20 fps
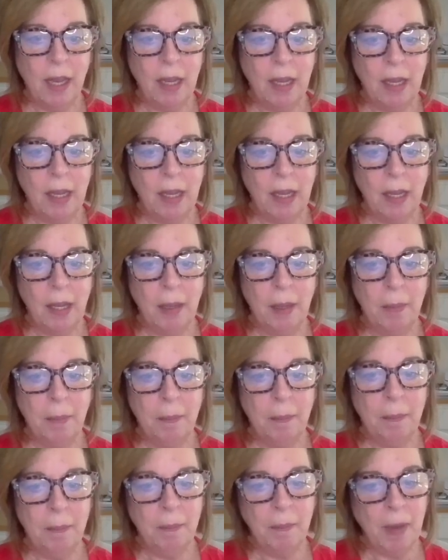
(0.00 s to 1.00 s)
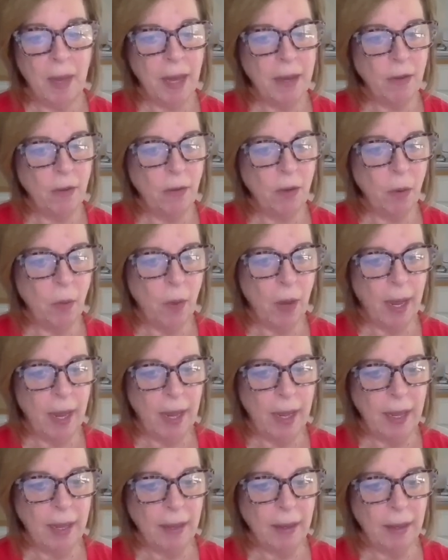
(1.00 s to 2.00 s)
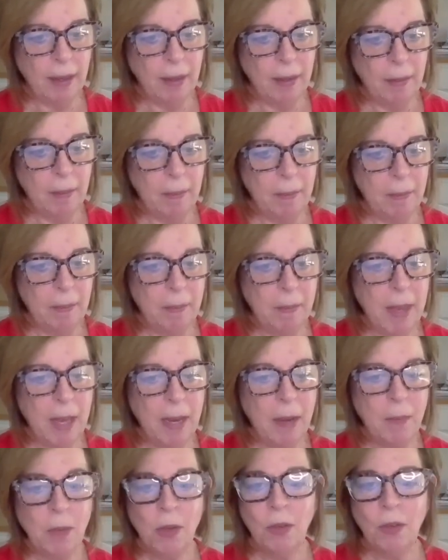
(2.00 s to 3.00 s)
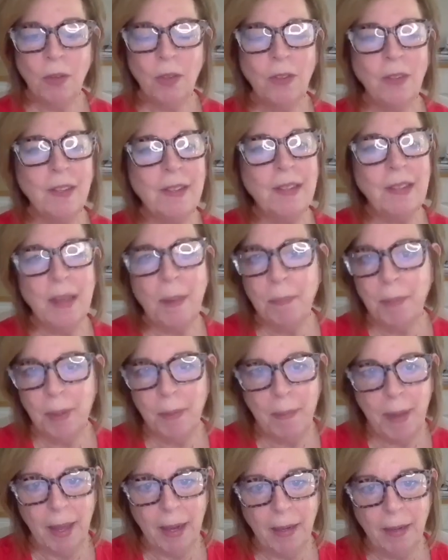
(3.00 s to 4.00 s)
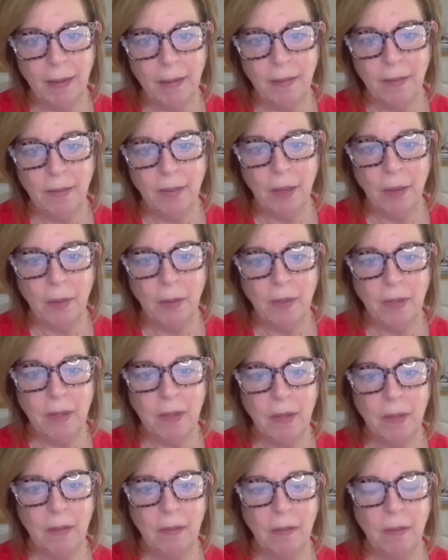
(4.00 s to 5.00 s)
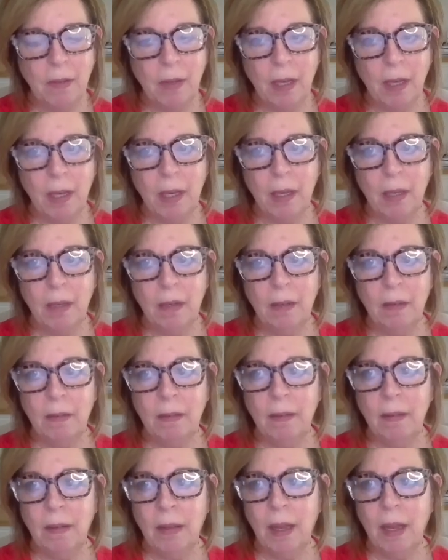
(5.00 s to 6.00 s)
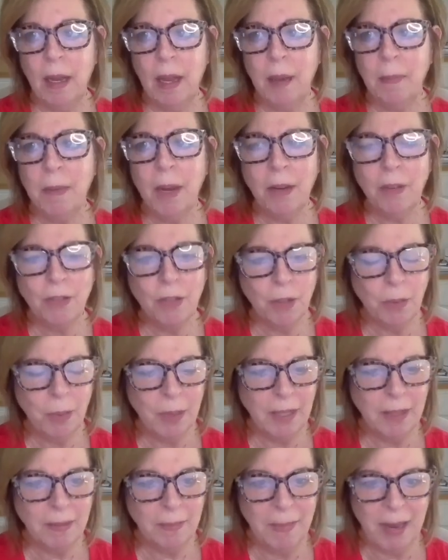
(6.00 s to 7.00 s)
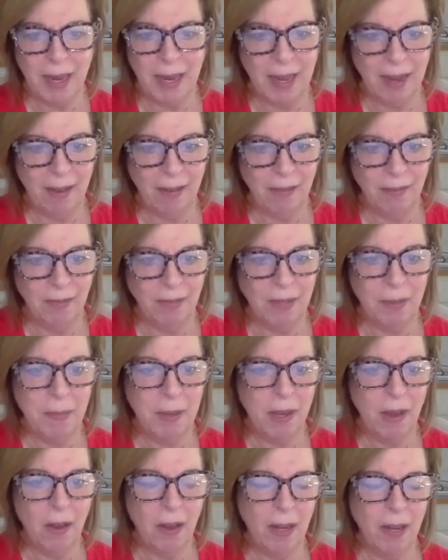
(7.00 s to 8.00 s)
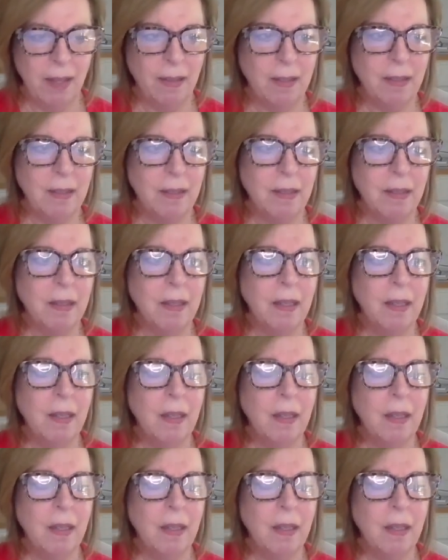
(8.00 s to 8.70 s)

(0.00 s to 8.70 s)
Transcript: I don't know why Metamucil is a supplement, so it's and I'm not sure what it's made out of, to be honest,